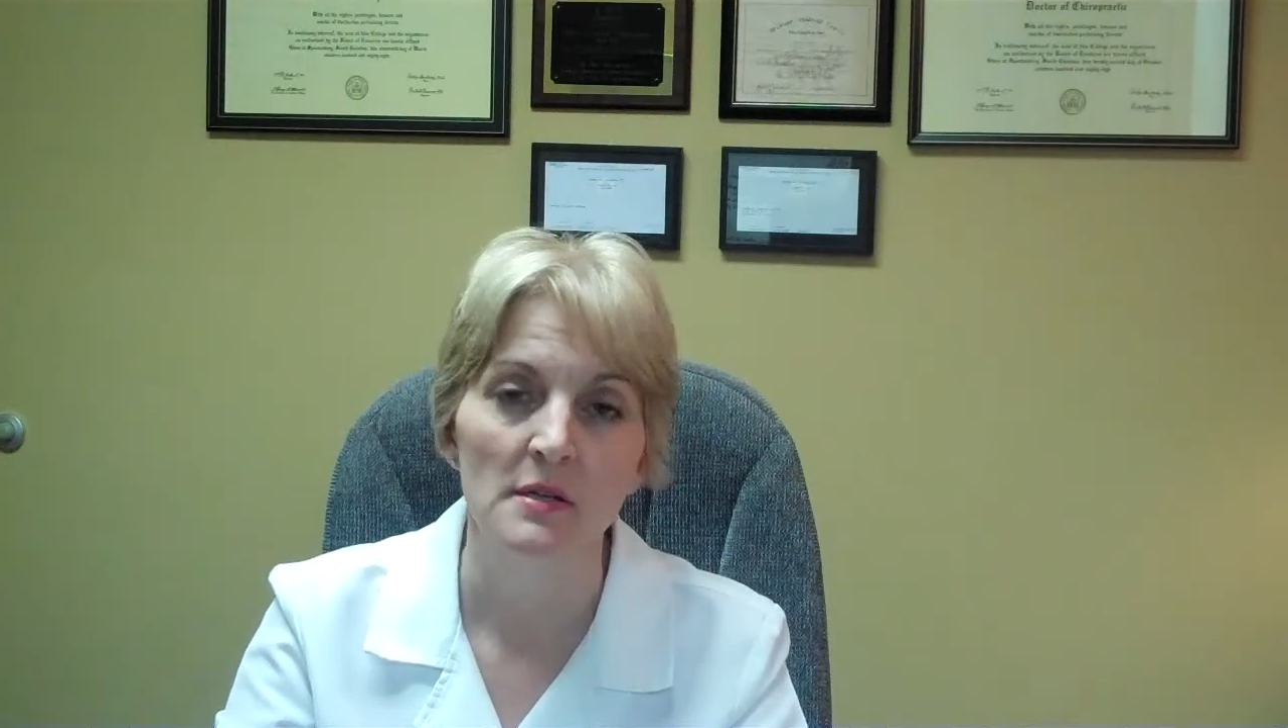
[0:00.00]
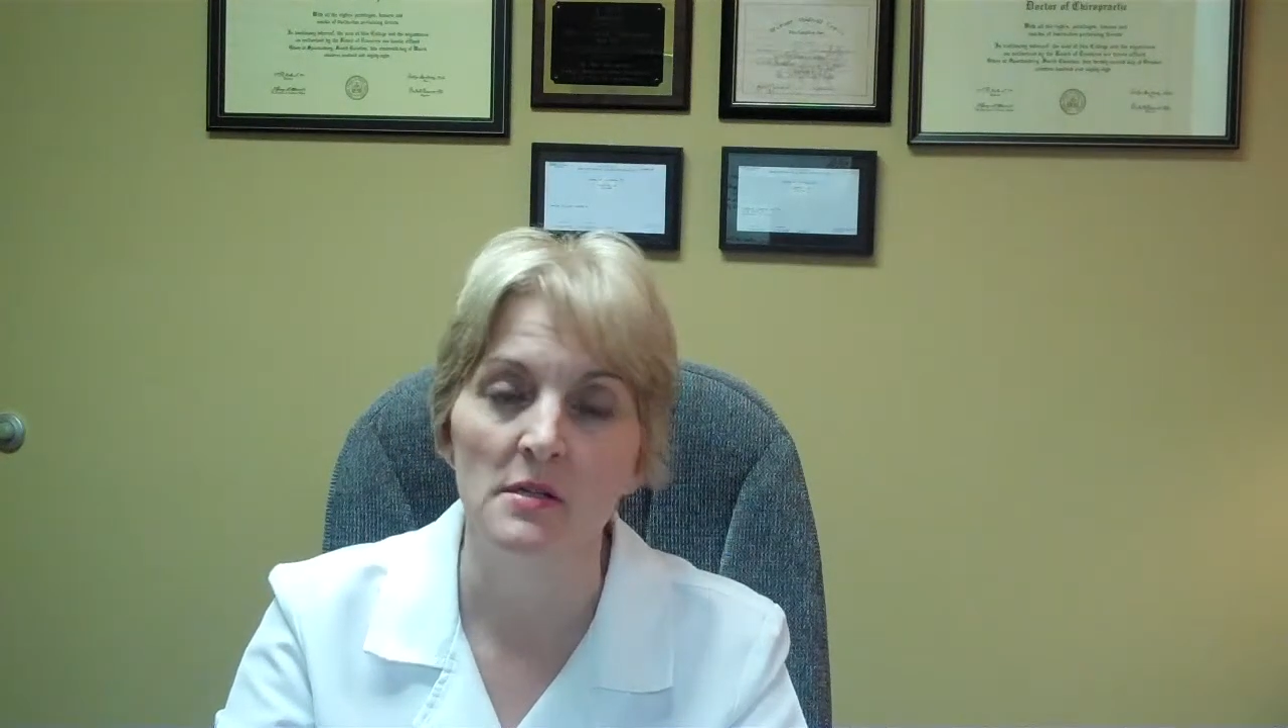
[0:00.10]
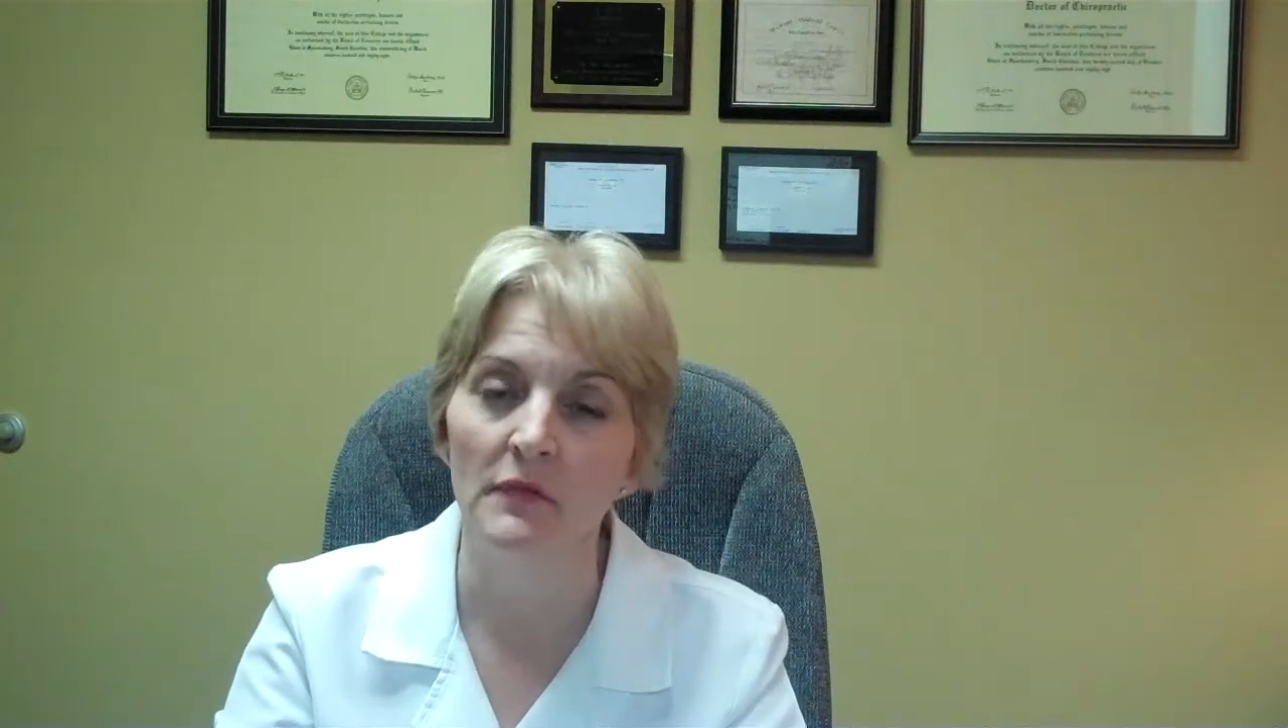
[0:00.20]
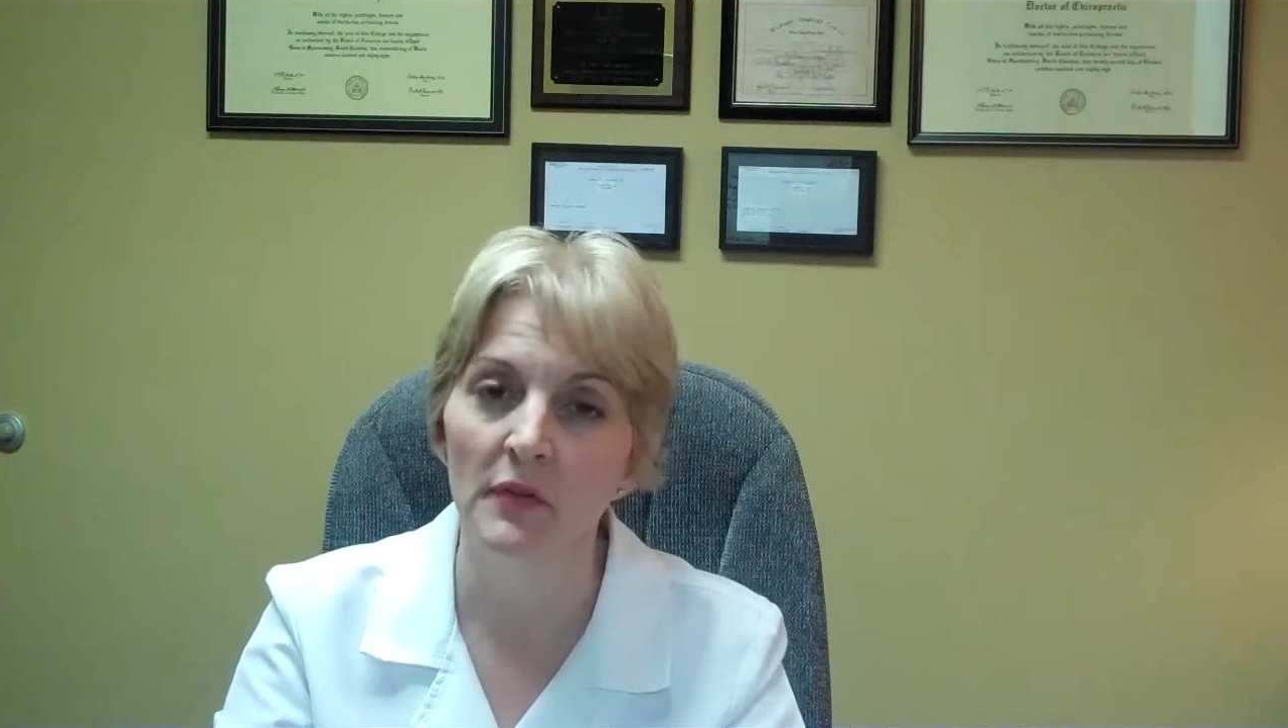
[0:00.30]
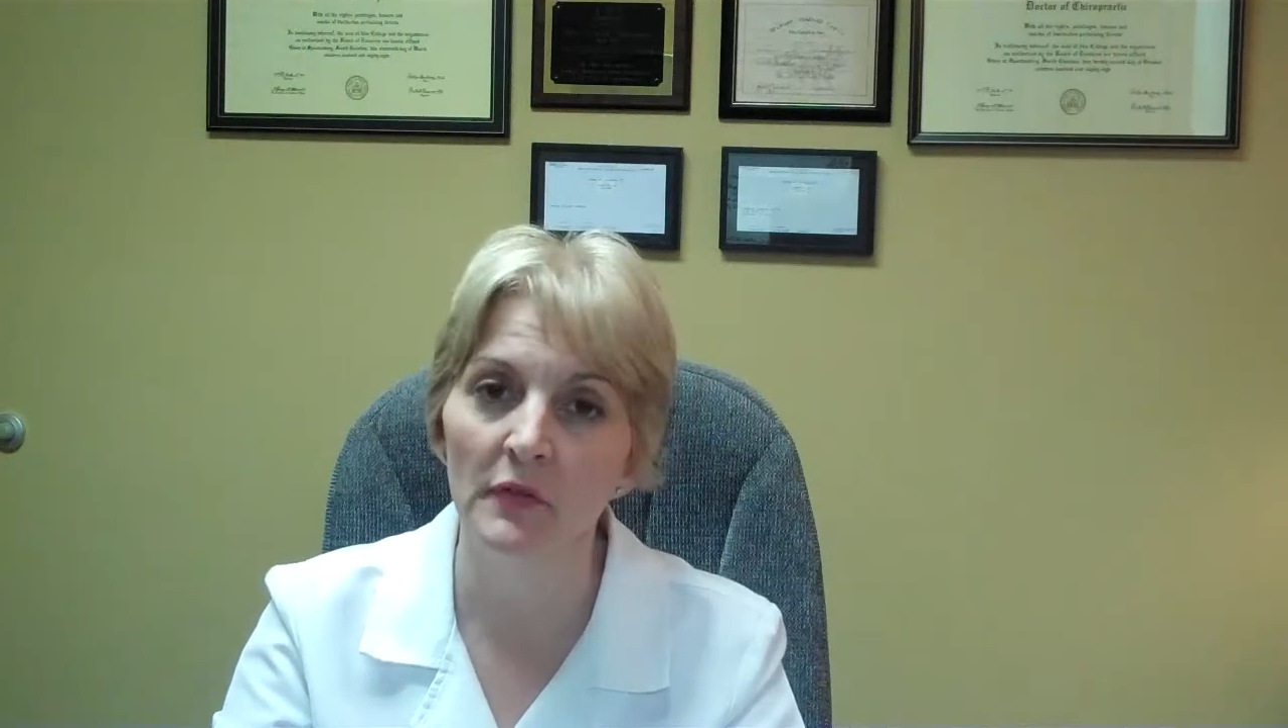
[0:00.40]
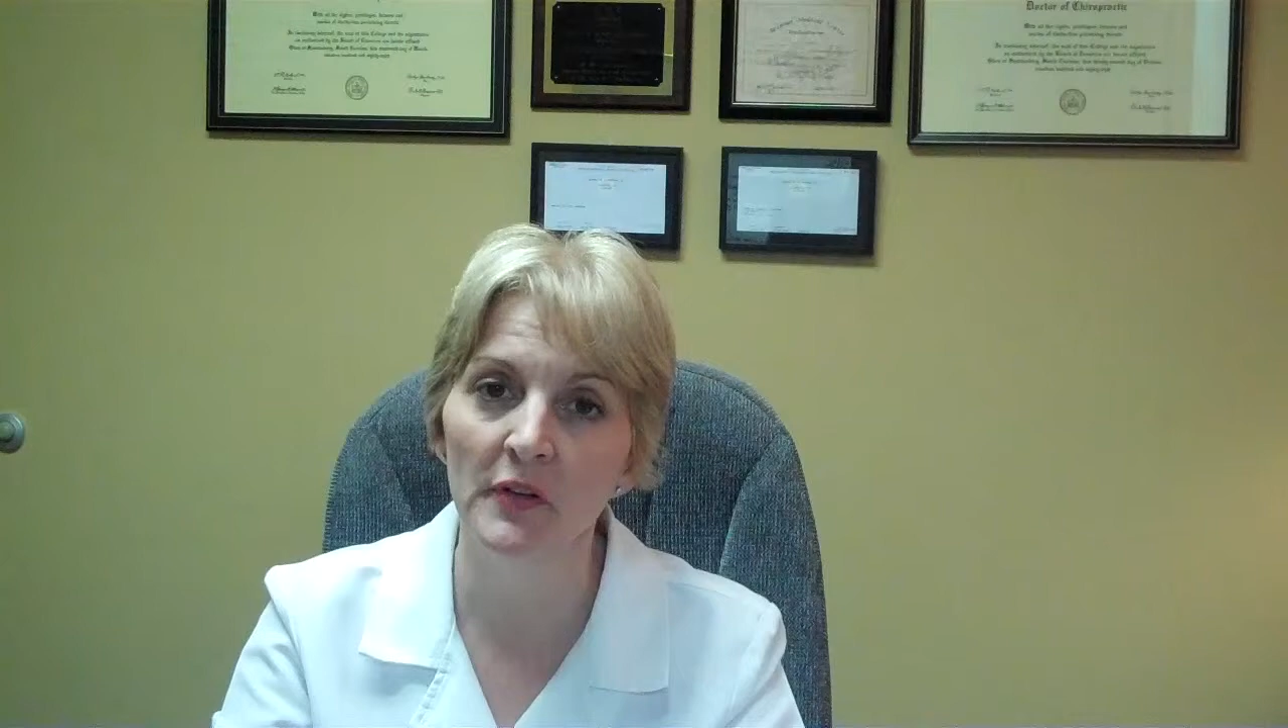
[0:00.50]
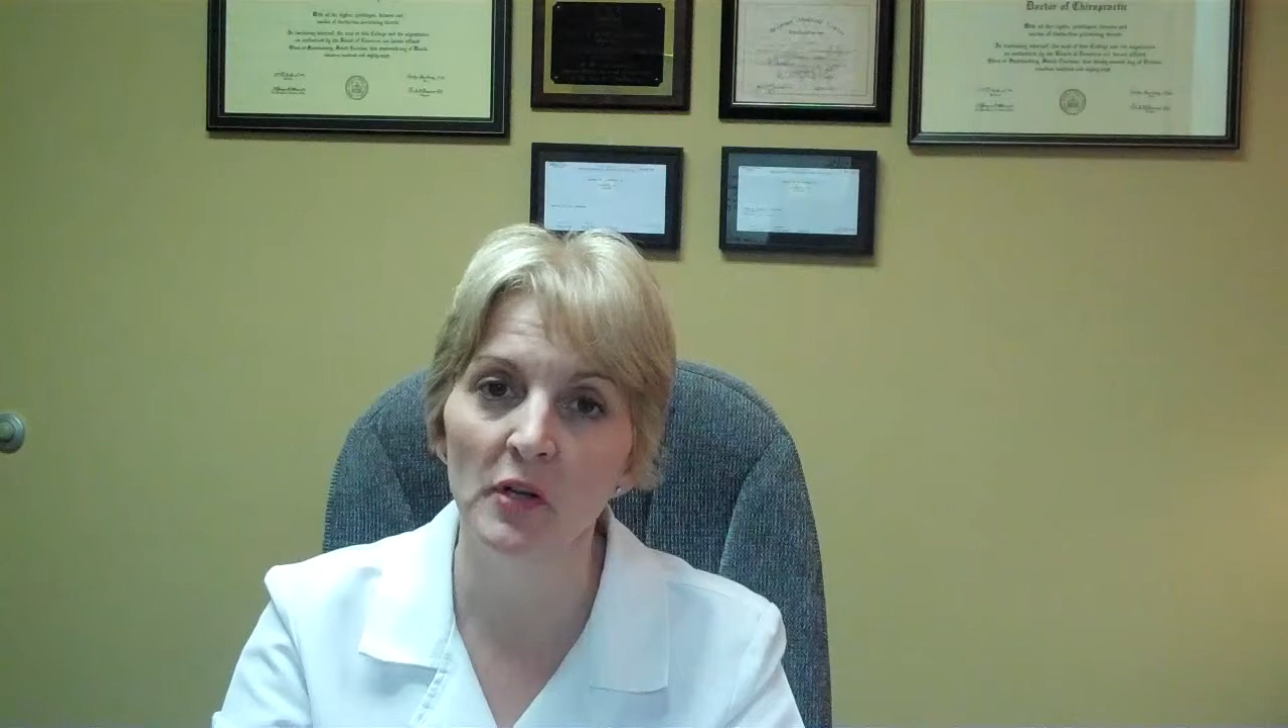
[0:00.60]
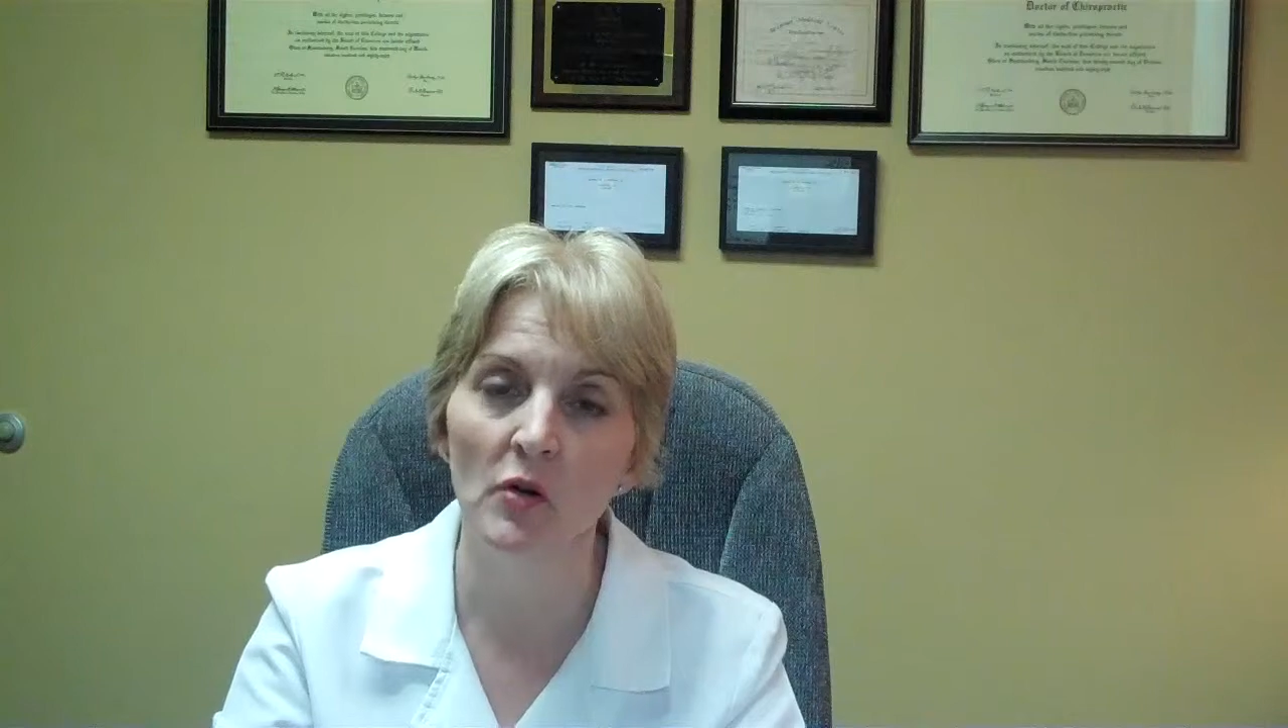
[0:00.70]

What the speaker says: So feel free to